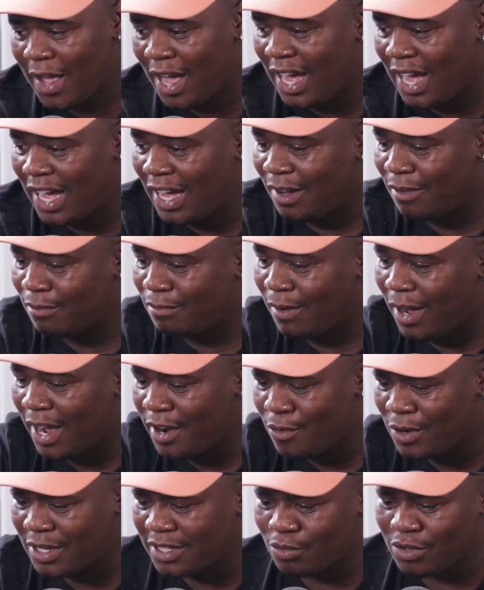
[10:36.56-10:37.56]
It
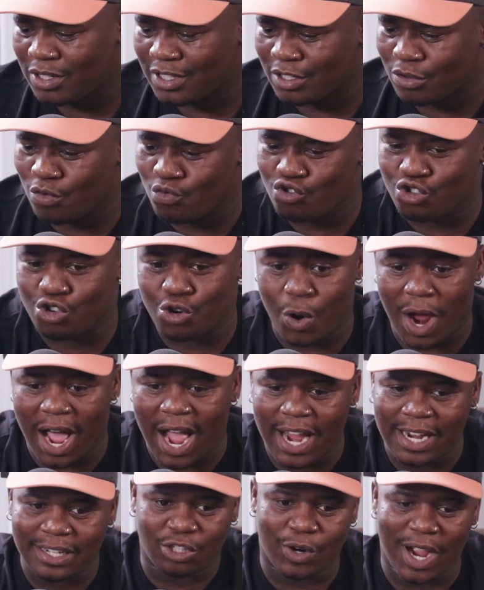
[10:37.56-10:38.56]
was a
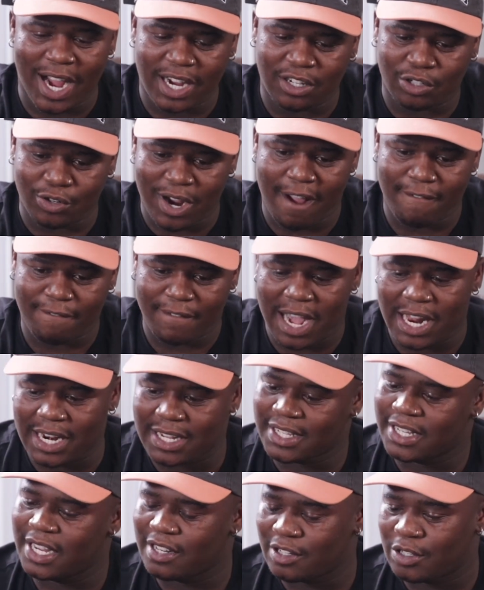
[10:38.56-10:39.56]
dry file. I
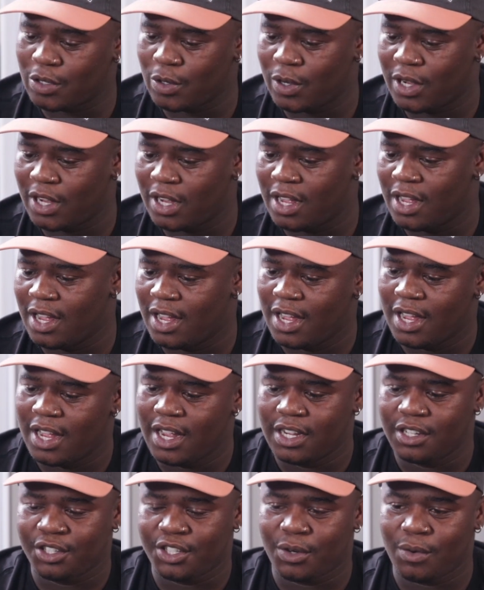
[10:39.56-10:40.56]
sent it to her.
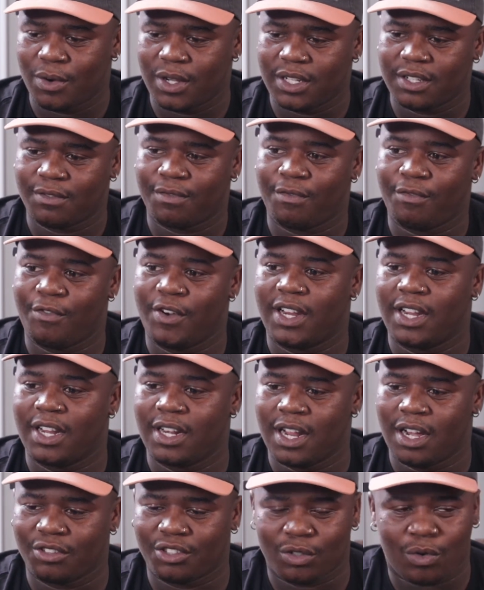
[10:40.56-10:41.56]
She was freaking
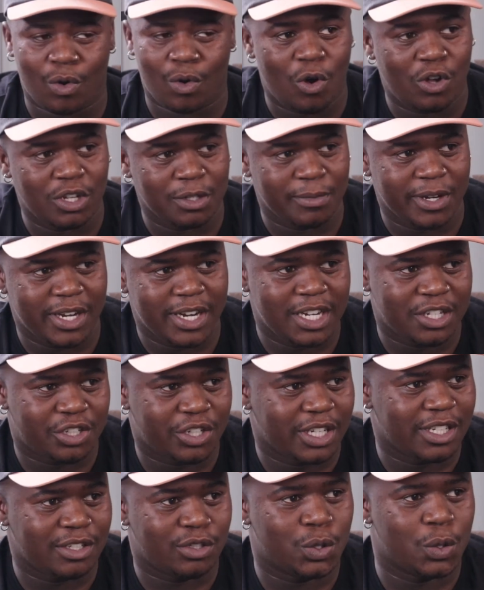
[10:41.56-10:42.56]
out. She called me
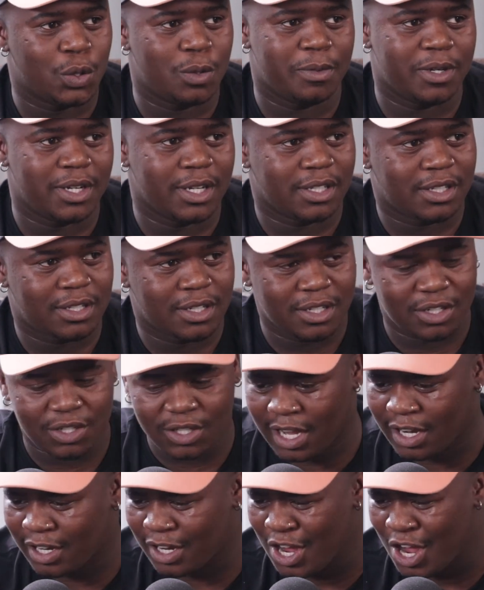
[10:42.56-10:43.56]
literally 2 minutes. She's
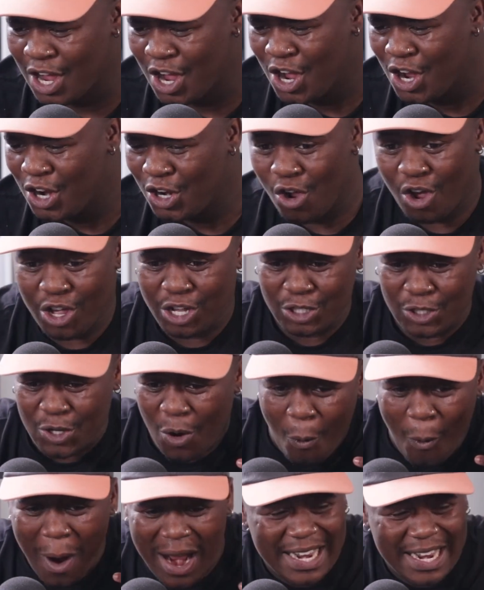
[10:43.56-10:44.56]
like,
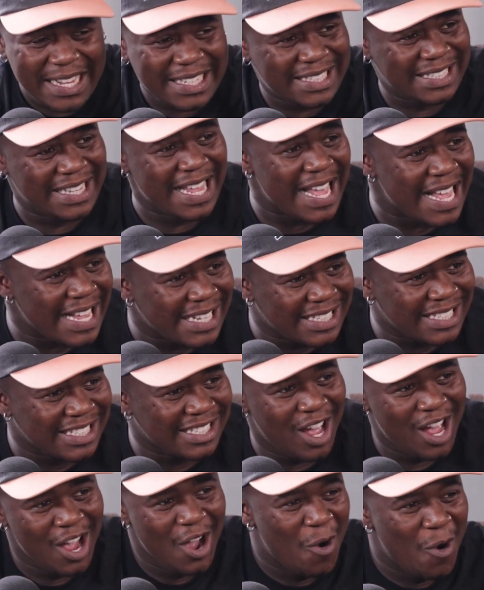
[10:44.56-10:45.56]
"Lloyiso, what is this?
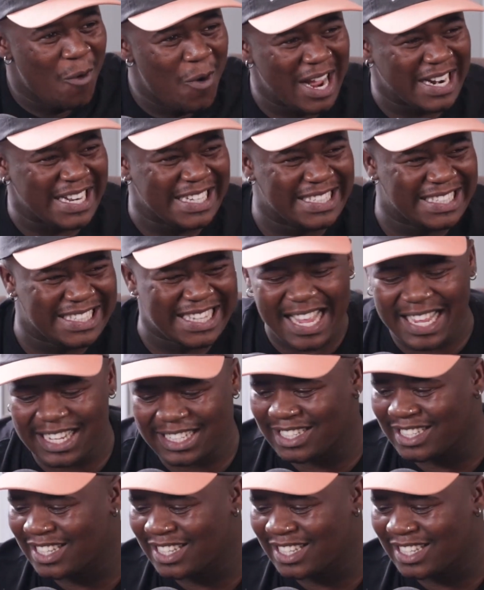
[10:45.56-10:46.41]
What is this?"